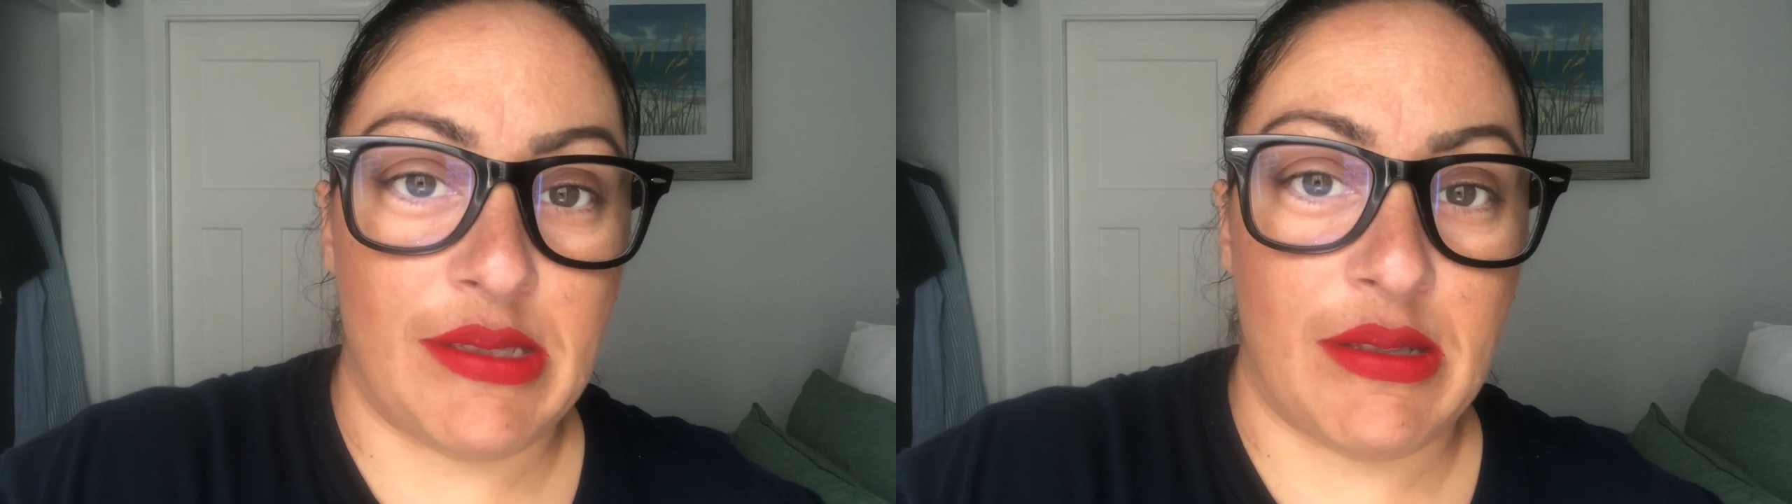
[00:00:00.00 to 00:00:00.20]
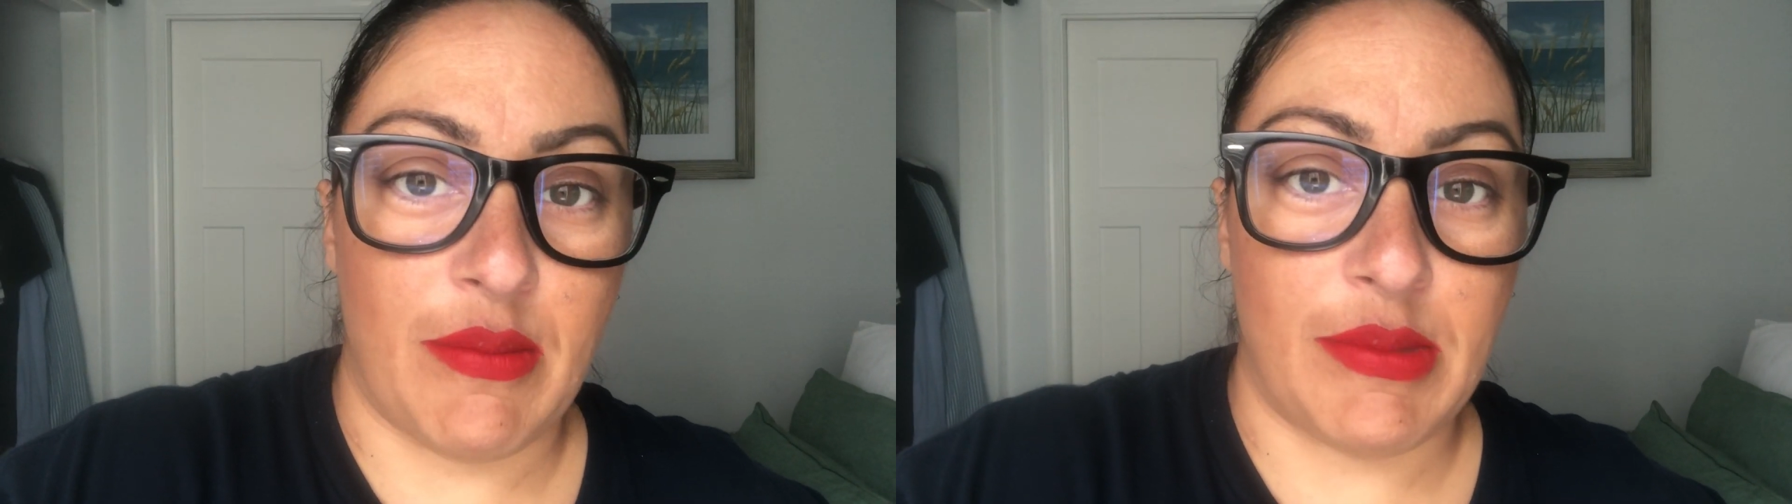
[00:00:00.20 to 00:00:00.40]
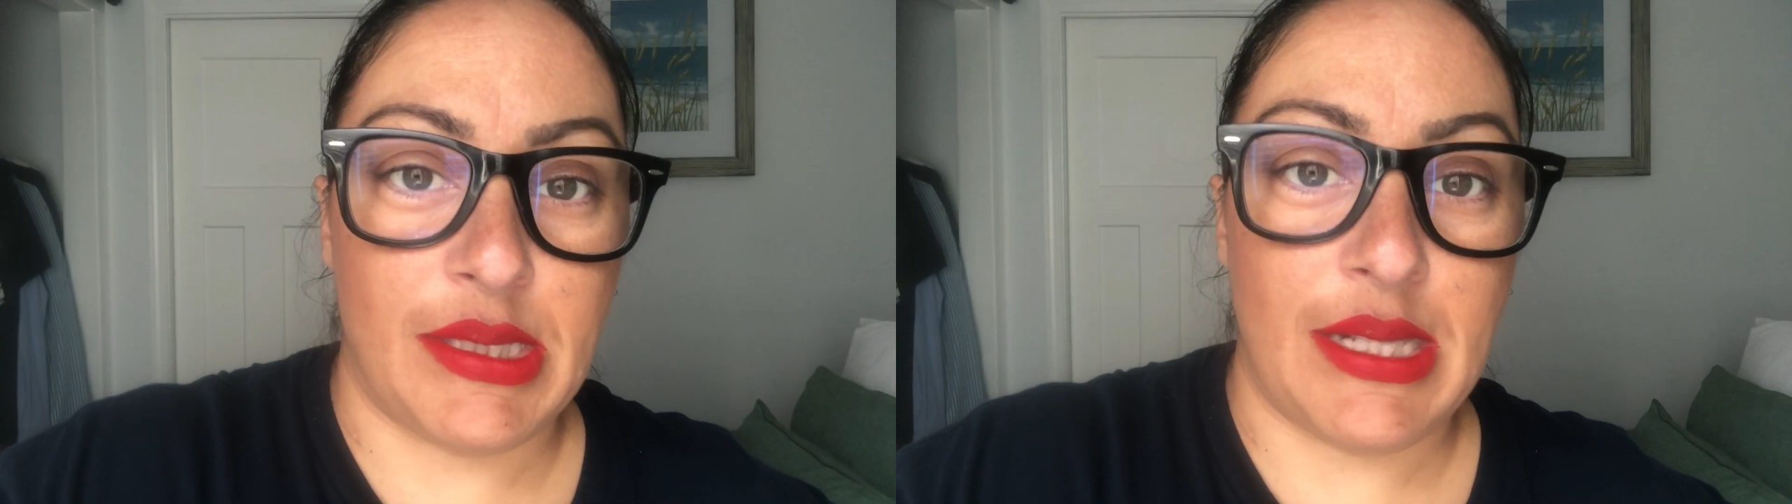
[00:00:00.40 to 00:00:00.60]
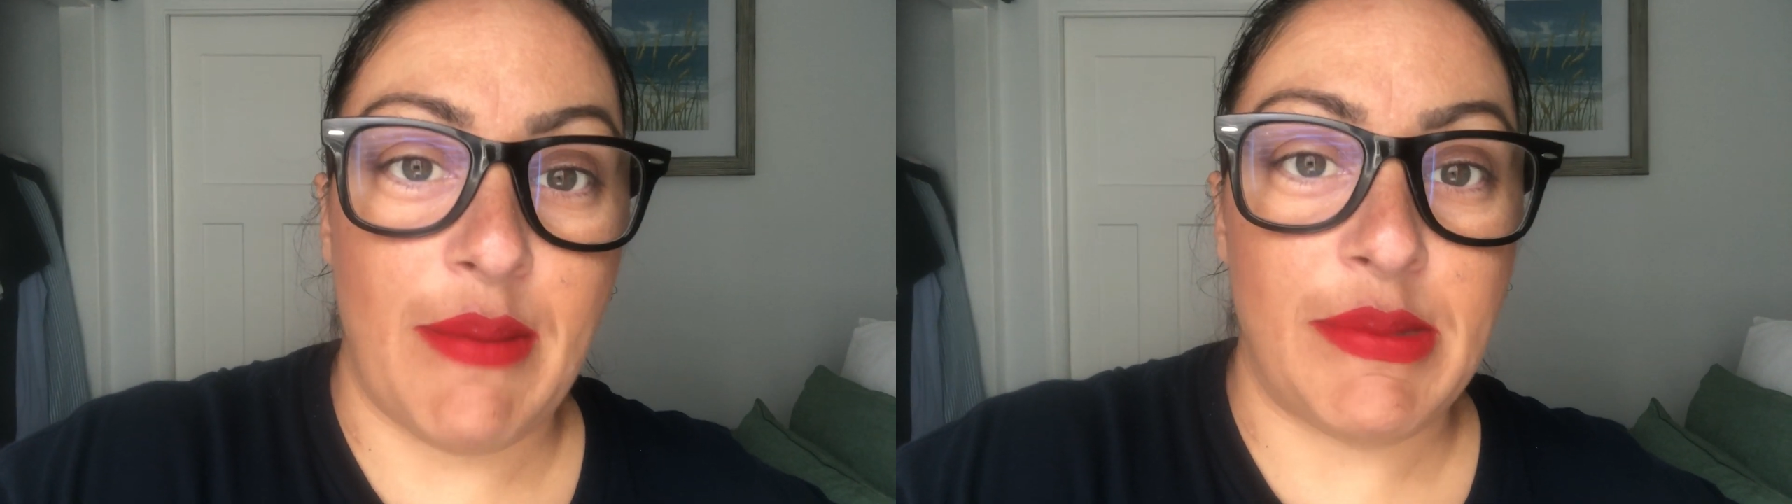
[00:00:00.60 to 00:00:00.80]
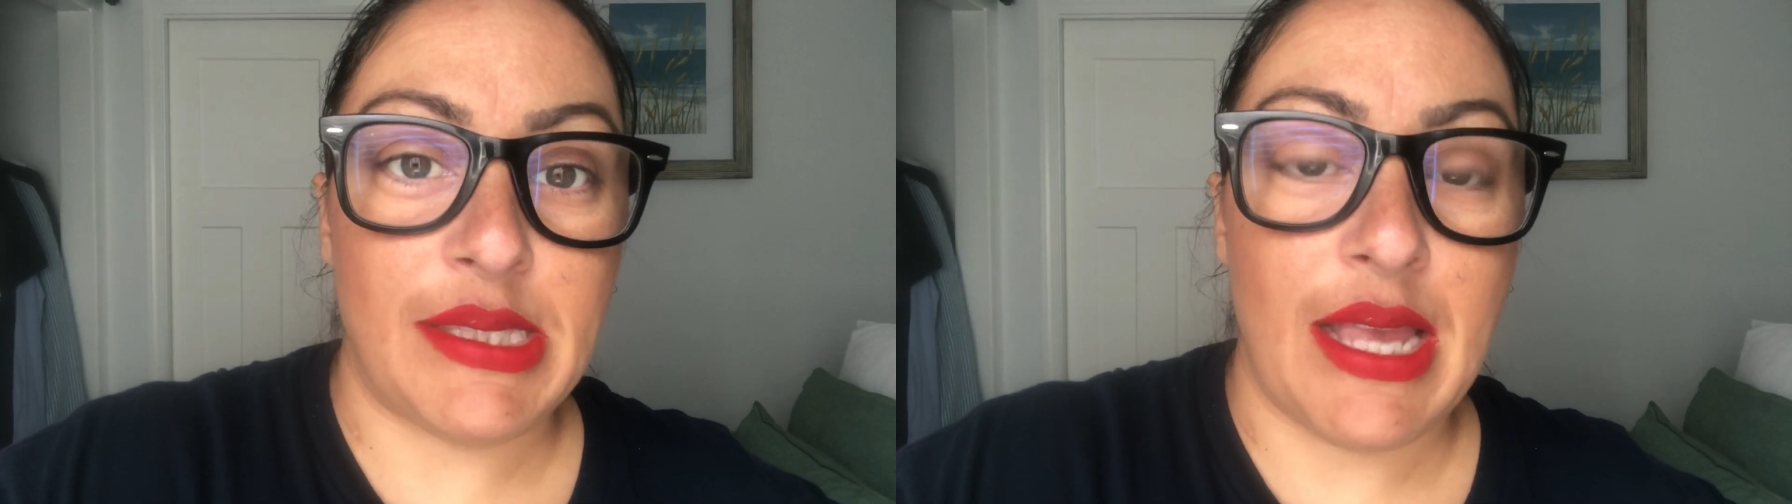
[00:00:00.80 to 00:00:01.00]
some
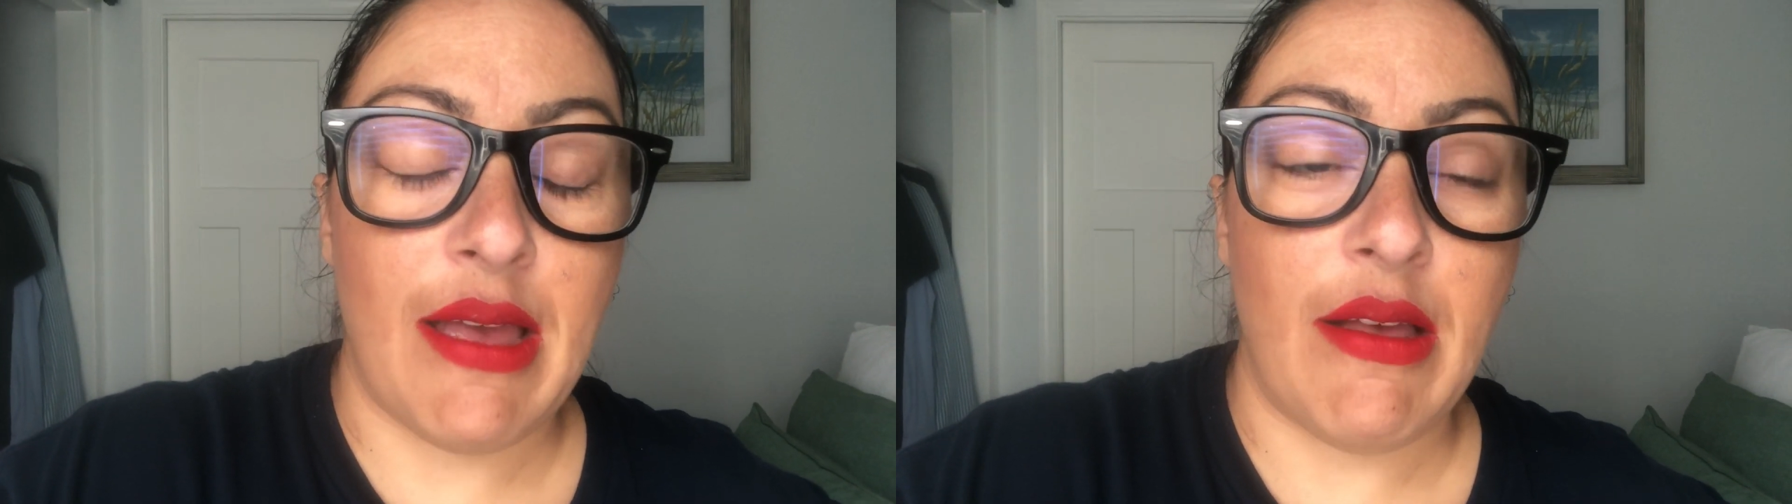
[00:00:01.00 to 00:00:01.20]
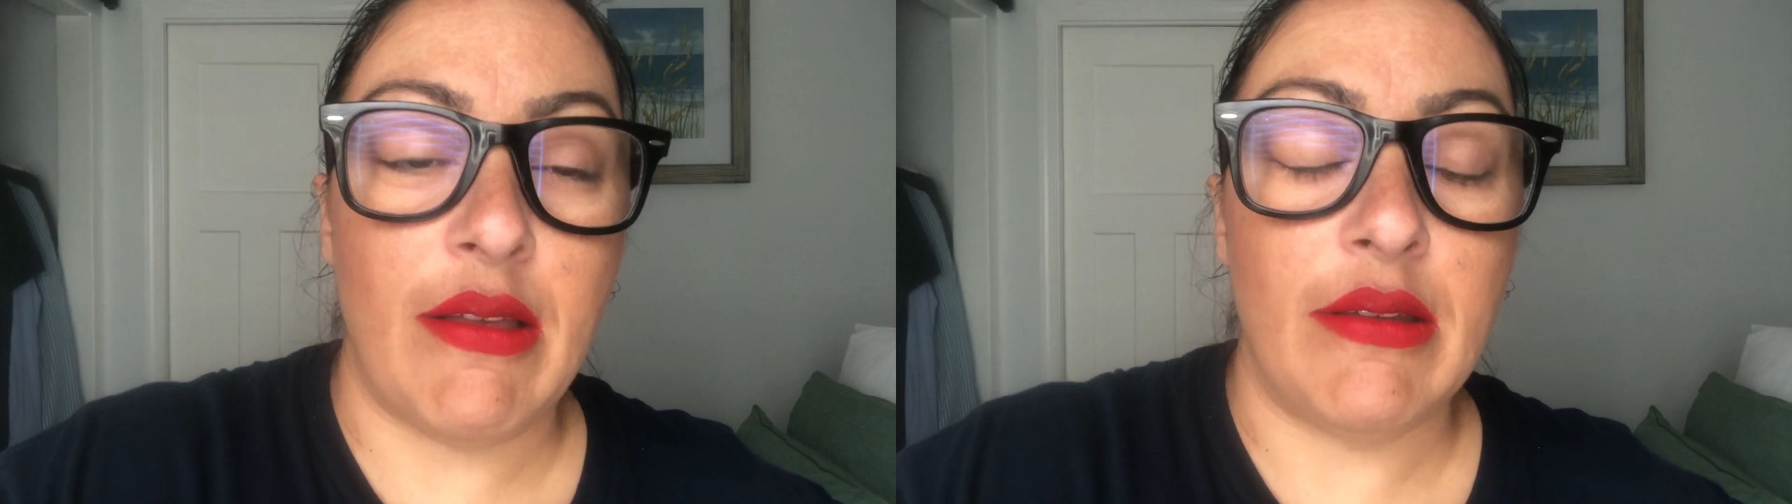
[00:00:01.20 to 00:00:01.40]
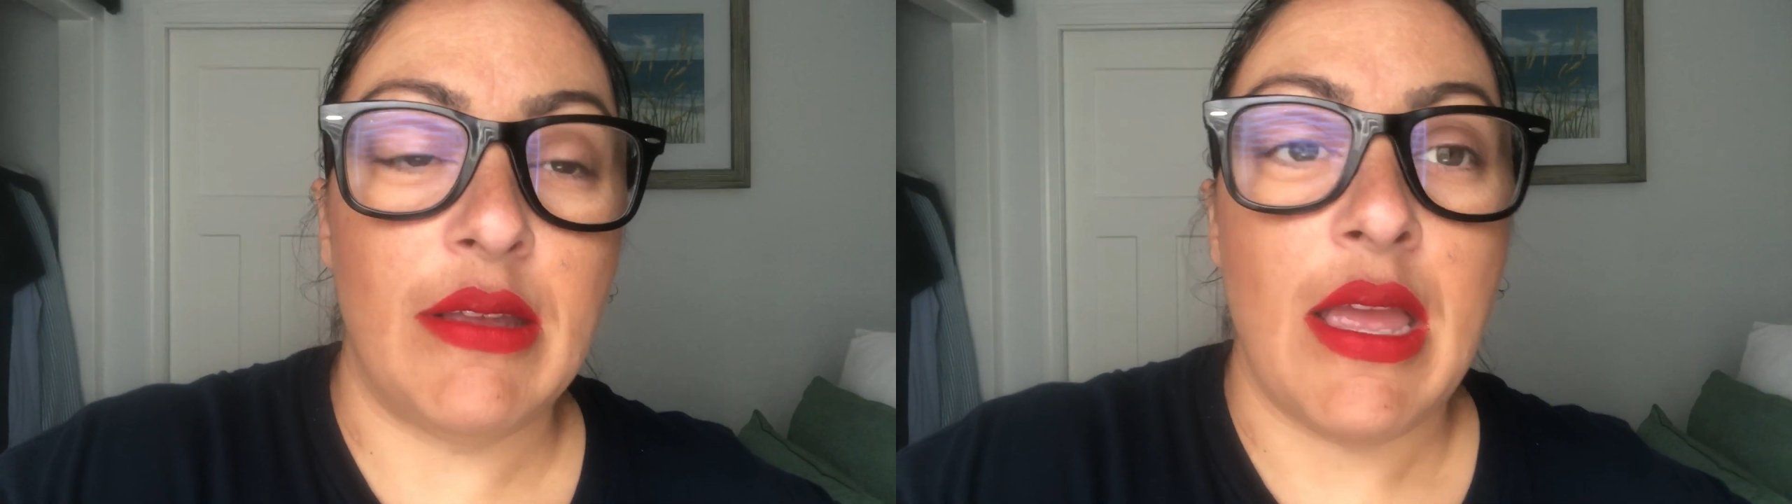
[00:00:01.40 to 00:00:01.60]
stem cell